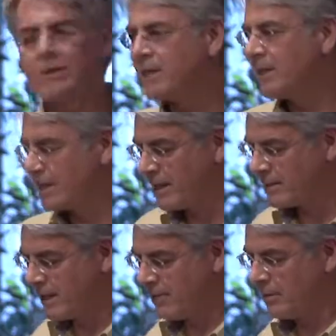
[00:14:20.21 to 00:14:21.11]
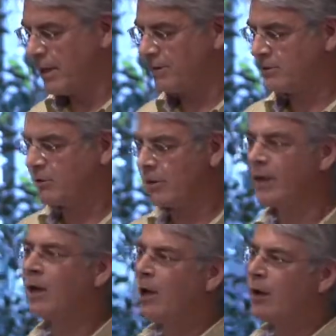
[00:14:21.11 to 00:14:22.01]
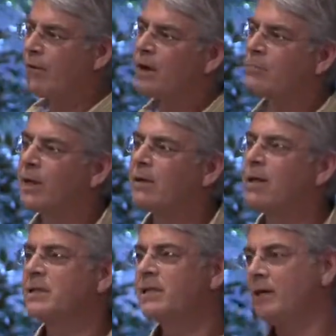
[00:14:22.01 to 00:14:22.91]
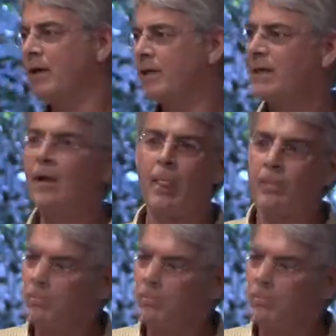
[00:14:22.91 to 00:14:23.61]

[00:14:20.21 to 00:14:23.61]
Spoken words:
we see the same kind of story. Around about 1990,